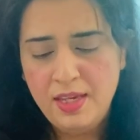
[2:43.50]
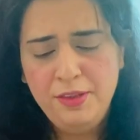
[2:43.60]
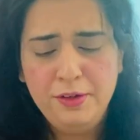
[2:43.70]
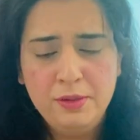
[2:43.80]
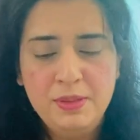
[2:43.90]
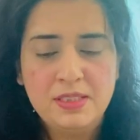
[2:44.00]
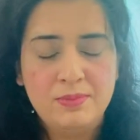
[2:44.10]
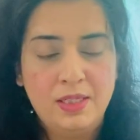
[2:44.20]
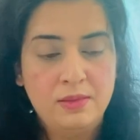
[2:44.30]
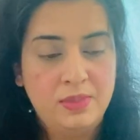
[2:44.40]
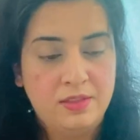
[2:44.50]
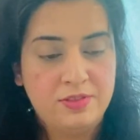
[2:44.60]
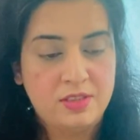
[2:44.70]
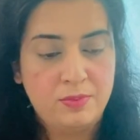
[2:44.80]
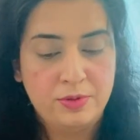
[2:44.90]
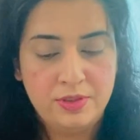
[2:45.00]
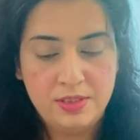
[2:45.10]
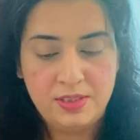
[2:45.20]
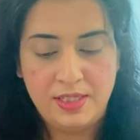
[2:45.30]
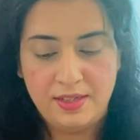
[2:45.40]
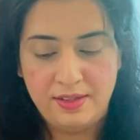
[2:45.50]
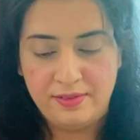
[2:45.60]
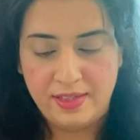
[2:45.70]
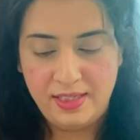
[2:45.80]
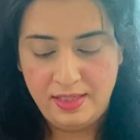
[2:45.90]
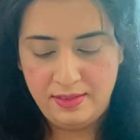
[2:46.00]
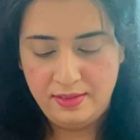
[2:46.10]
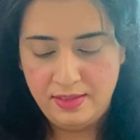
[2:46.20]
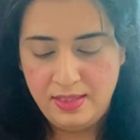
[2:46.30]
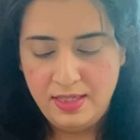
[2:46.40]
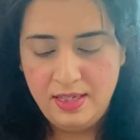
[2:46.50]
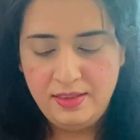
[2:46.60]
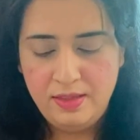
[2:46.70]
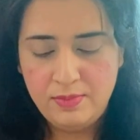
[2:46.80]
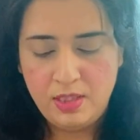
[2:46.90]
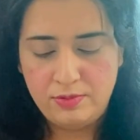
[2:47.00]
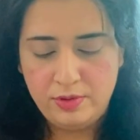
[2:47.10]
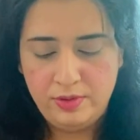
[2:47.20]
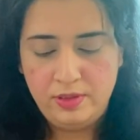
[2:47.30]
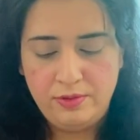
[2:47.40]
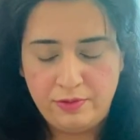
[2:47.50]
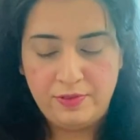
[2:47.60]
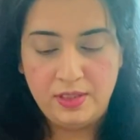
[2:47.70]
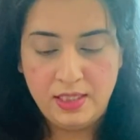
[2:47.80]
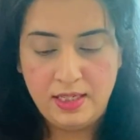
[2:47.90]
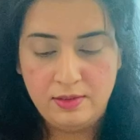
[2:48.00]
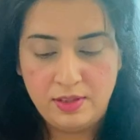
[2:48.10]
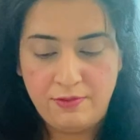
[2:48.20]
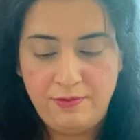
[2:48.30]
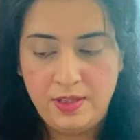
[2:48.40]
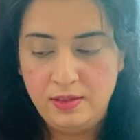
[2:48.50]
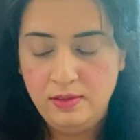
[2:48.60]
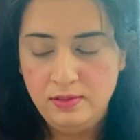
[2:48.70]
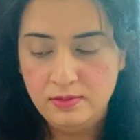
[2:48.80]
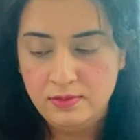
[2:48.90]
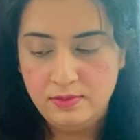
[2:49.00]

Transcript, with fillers: there could be some element of stubbornness here, right? Them not really revealing how they feel,